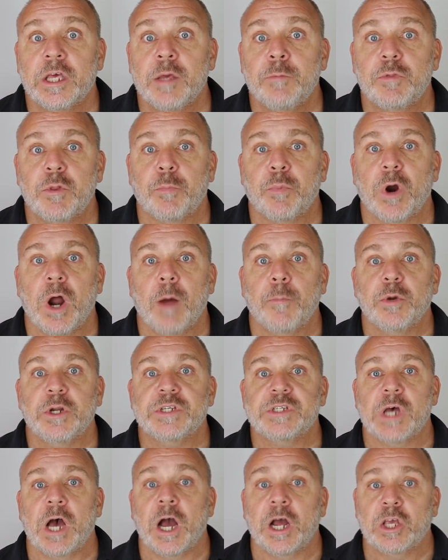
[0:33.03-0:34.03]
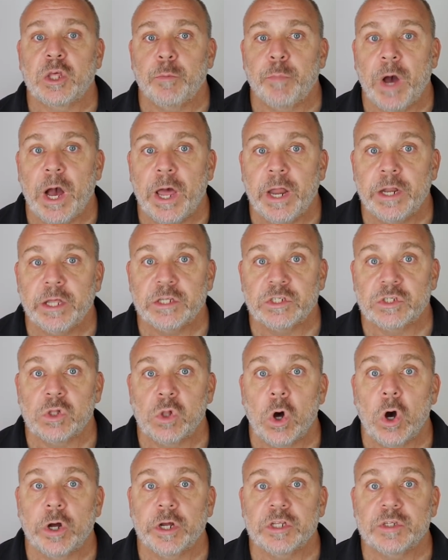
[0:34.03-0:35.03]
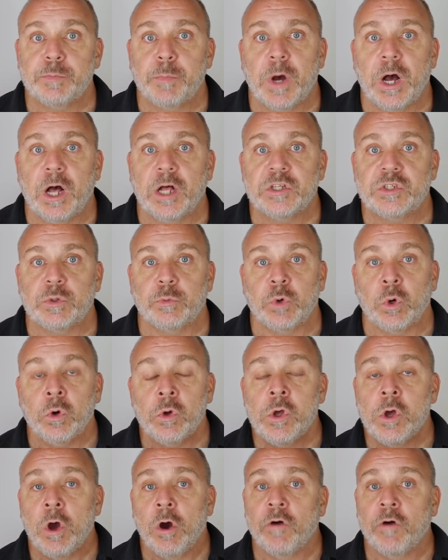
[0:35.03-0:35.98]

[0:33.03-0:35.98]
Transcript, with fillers: keep the properties occupied as long as possible.